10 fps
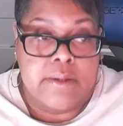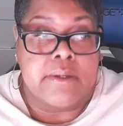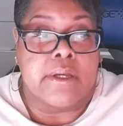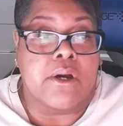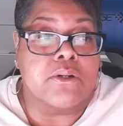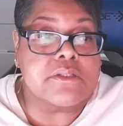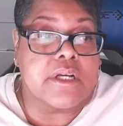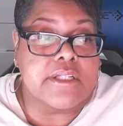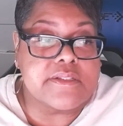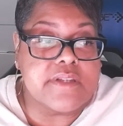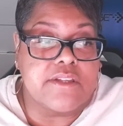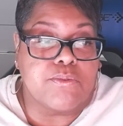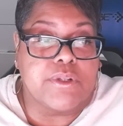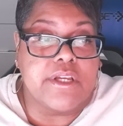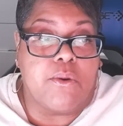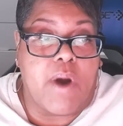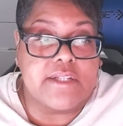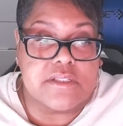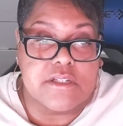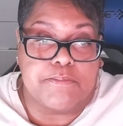It goes on to say it's really
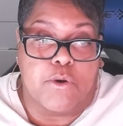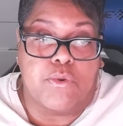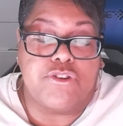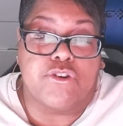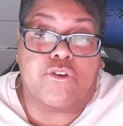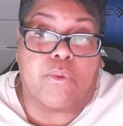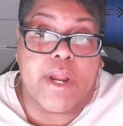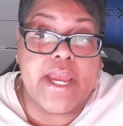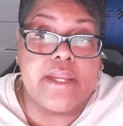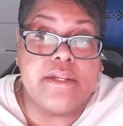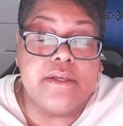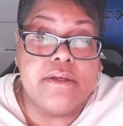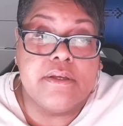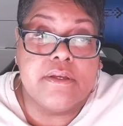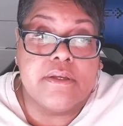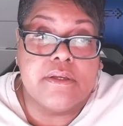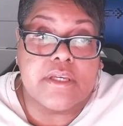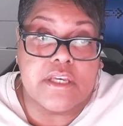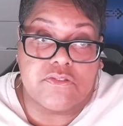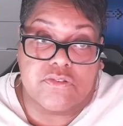quite simple. When Ukraine
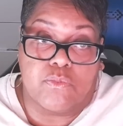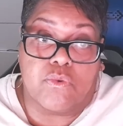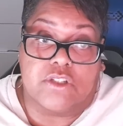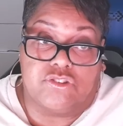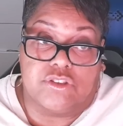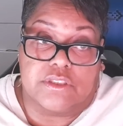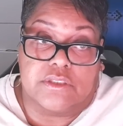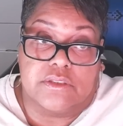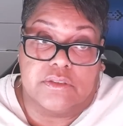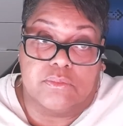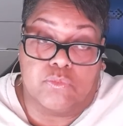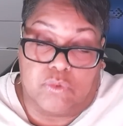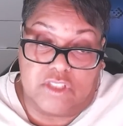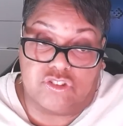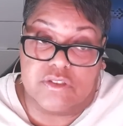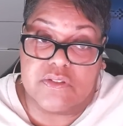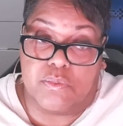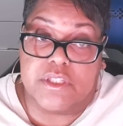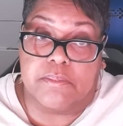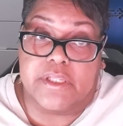hits Russia, Russians
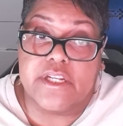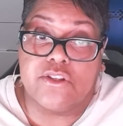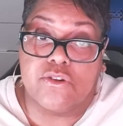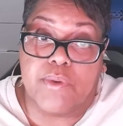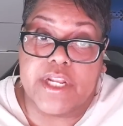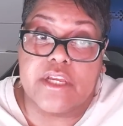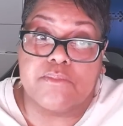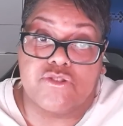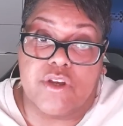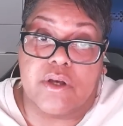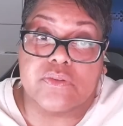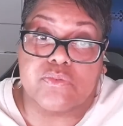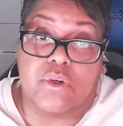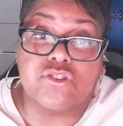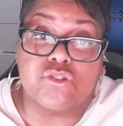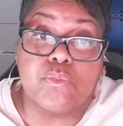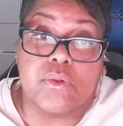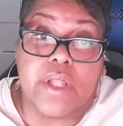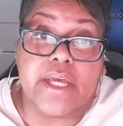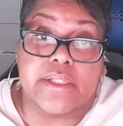with depleted uranium shells. Russia
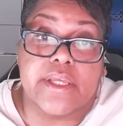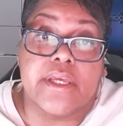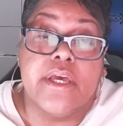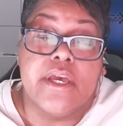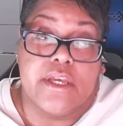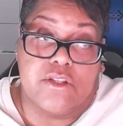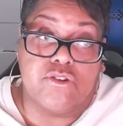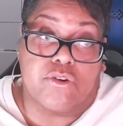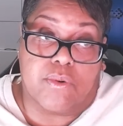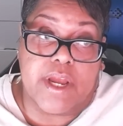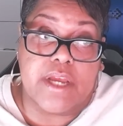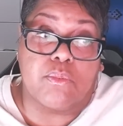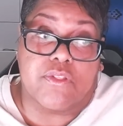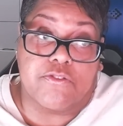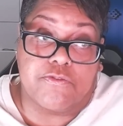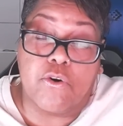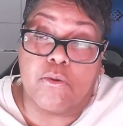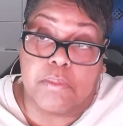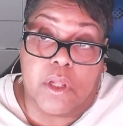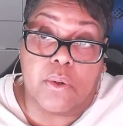will likely hit Ukraine with a
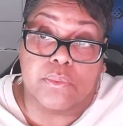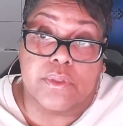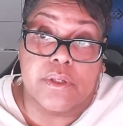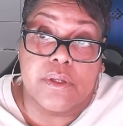full blown